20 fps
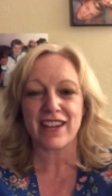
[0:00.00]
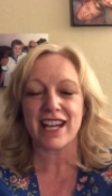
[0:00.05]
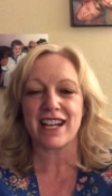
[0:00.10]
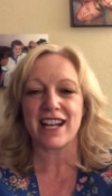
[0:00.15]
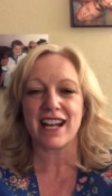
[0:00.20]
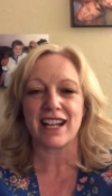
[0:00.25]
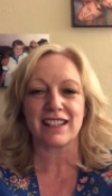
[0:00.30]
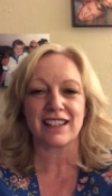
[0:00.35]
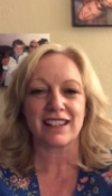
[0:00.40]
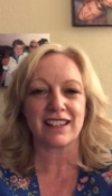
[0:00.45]
and
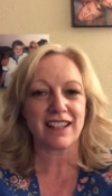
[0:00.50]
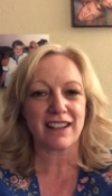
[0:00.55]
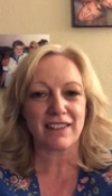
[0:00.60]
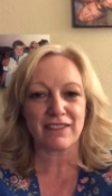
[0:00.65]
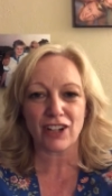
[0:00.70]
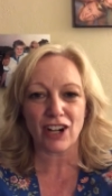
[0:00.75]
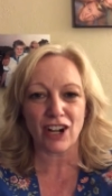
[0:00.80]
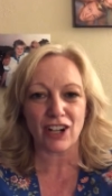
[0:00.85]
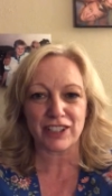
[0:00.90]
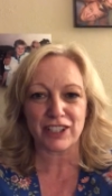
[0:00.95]
I love
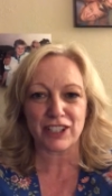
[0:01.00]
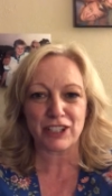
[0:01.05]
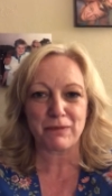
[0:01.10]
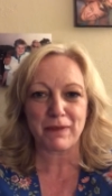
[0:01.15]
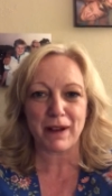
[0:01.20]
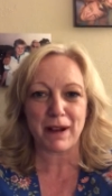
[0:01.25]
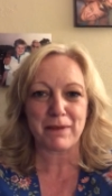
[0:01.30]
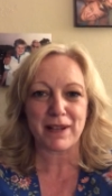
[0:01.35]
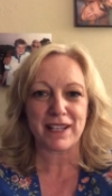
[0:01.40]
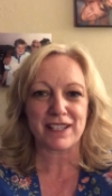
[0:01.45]
calling you
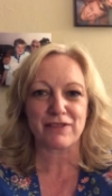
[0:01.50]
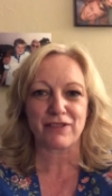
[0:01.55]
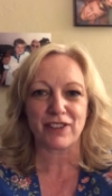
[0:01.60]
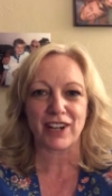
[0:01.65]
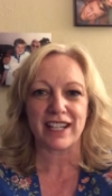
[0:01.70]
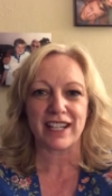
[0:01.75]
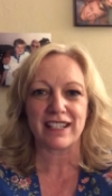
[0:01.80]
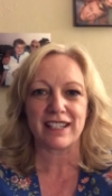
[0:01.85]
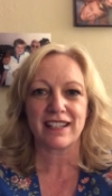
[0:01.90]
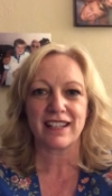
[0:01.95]
my best
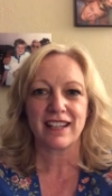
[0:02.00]
friend.